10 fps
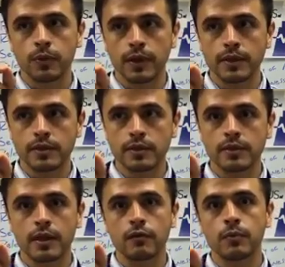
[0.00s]
places
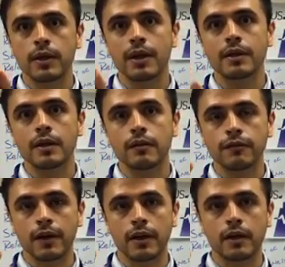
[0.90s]
that have been
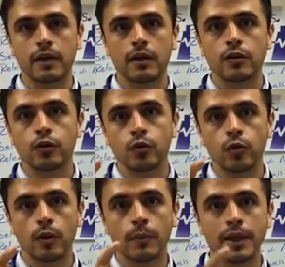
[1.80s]
identified
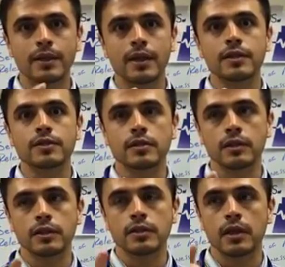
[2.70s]
through many case
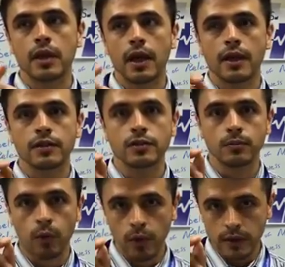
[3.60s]
studies as the
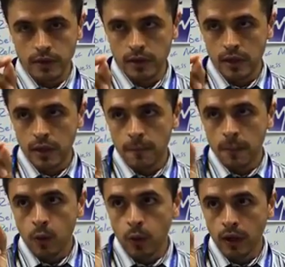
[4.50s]
points
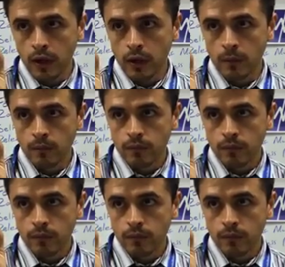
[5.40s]
where